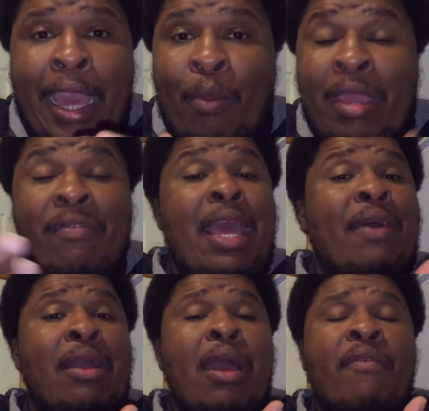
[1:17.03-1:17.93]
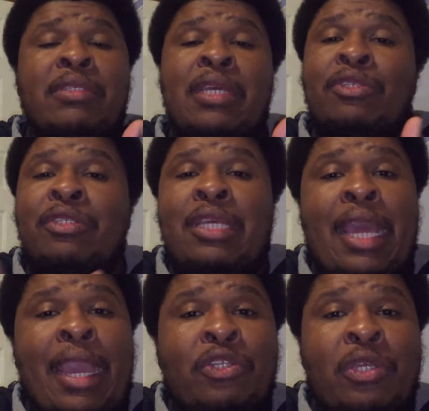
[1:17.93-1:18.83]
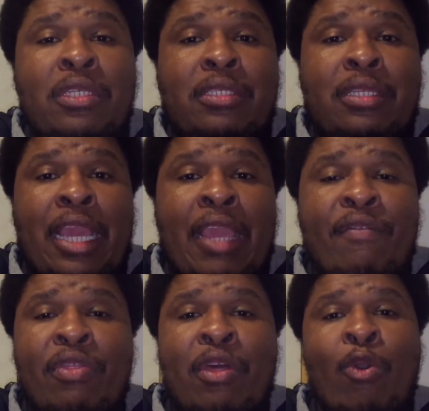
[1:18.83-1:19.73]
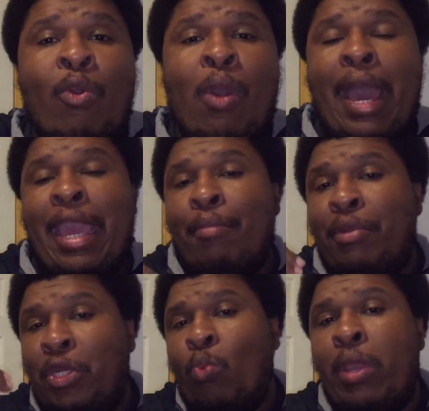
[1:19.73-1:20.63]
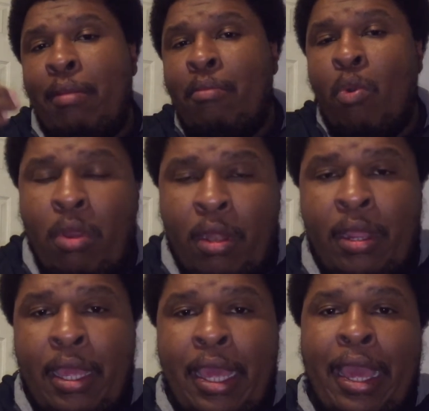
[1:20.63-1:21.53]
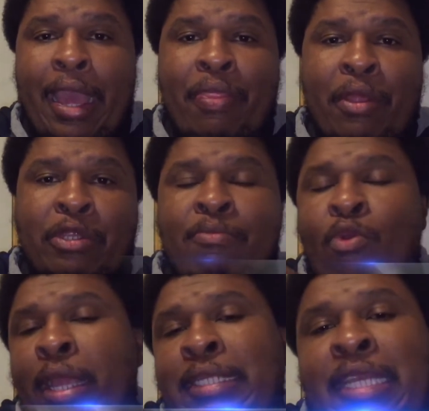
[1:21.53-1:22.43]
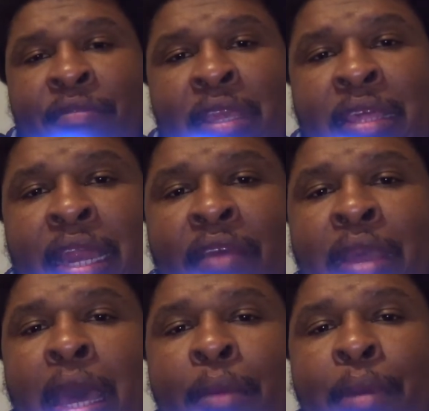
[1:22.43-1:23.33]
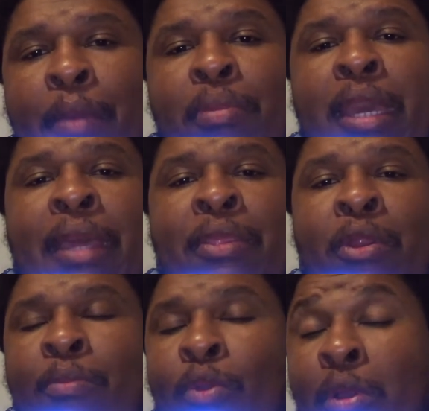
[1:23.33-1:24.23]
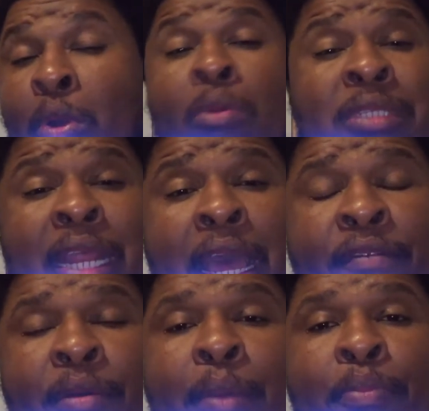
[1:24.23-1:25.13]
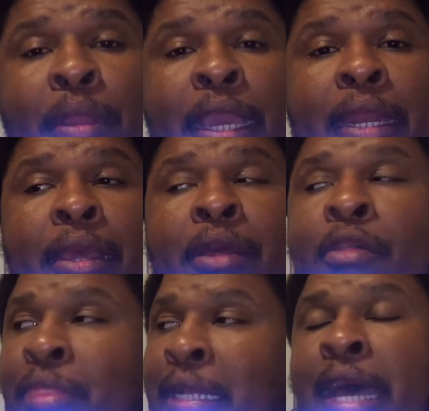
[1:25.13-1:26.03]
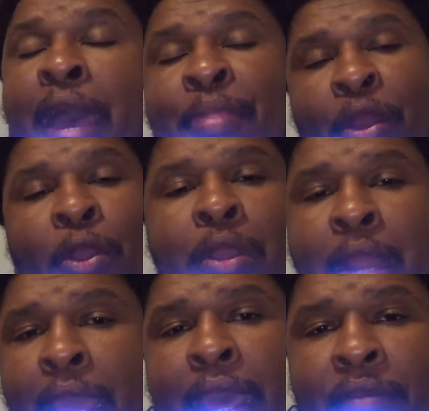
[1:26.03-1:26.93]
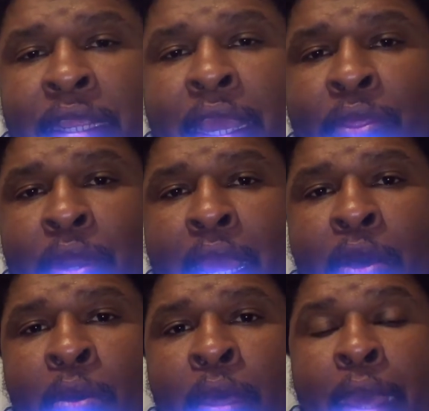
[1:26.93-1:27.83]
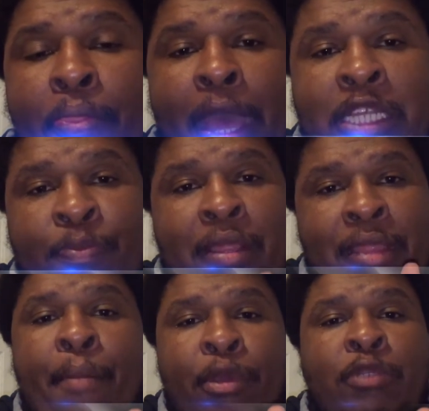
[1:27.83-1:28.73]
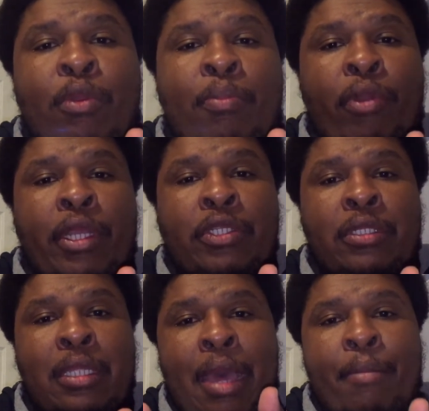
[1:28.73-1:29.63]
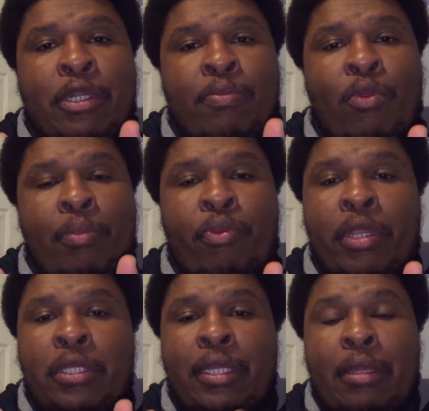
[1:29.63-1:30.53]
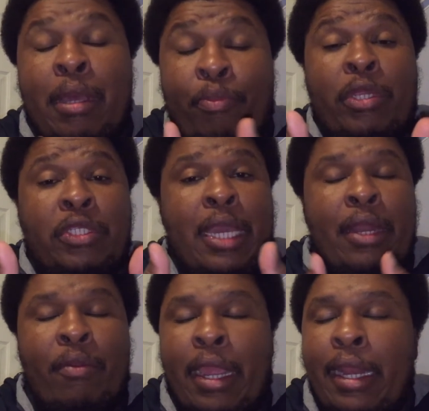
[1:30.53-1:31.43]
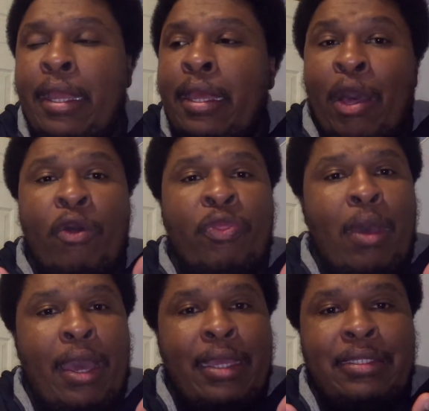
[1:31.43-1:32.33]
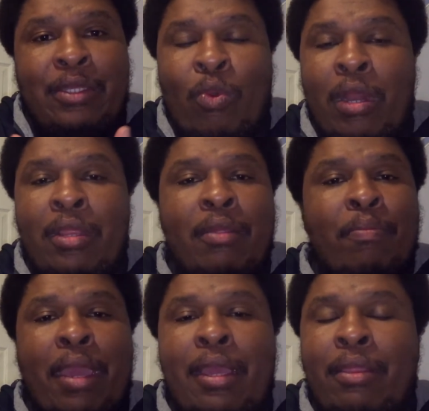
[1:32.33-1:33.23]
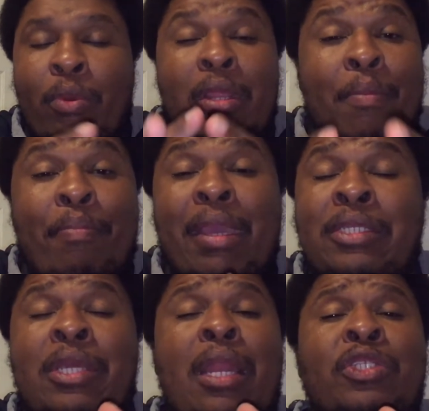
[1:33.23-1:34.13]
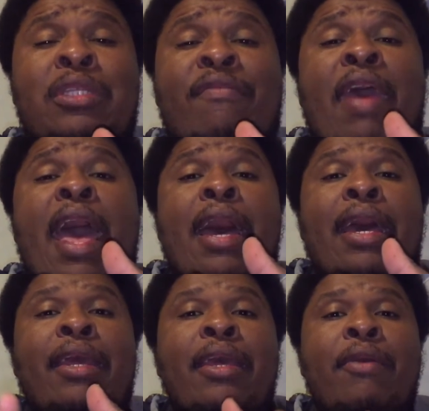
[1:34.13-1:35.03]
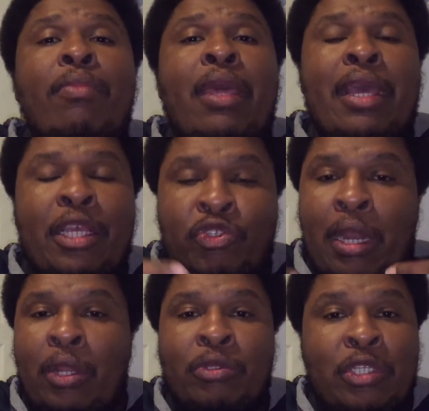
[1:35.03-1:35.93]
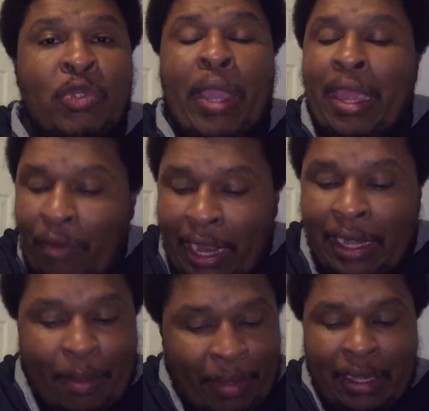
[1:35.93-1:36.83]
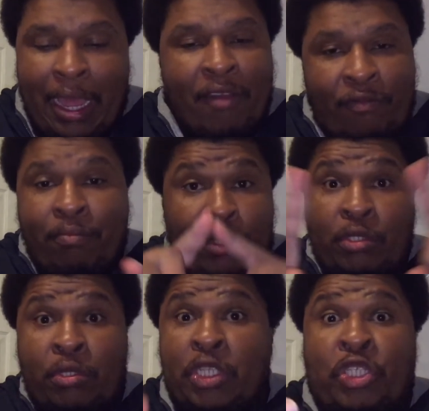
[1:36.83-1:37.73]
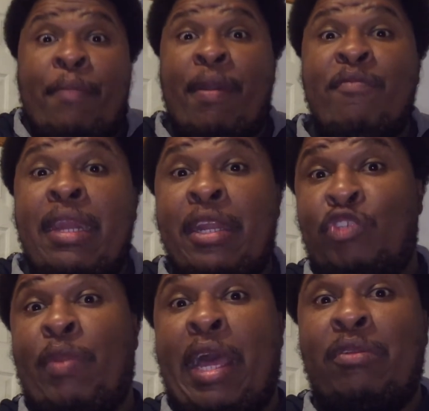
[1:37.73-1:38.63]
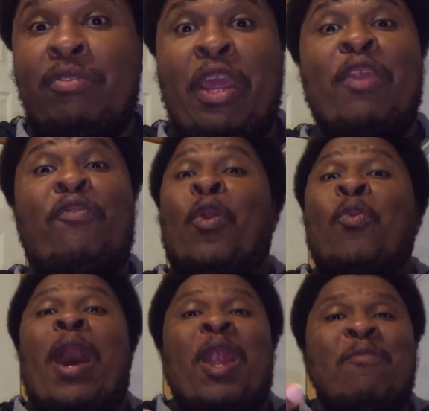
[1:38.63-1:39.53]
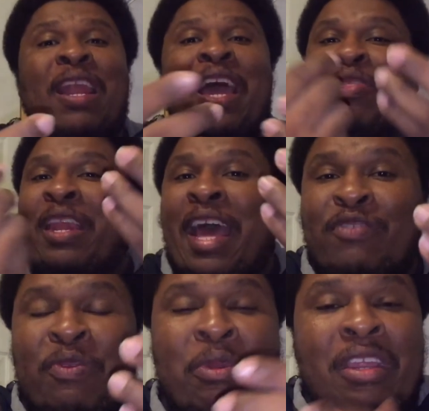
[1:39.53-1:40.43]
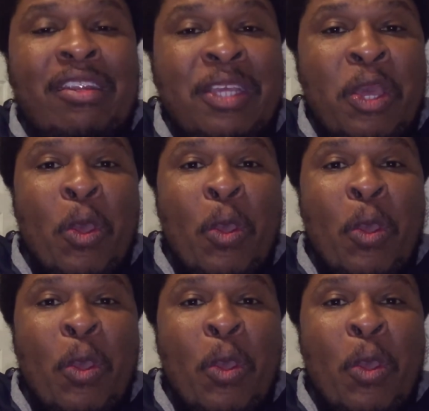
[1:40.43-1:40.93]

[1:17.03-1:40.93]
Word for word: And we even had that conversation today. Just even though I am doing more and there's more activity that I've got on my plate, there are more goals that I have on my plate, the time that her and I have together now has been that much more precious and that much more appreciated, appreciated, right? Health-wise, one of the one of the biggest challenges I've had is trying to lose this weight, right? I mean, I've the shape I've been in is round, right, for a while in my life, the last few years.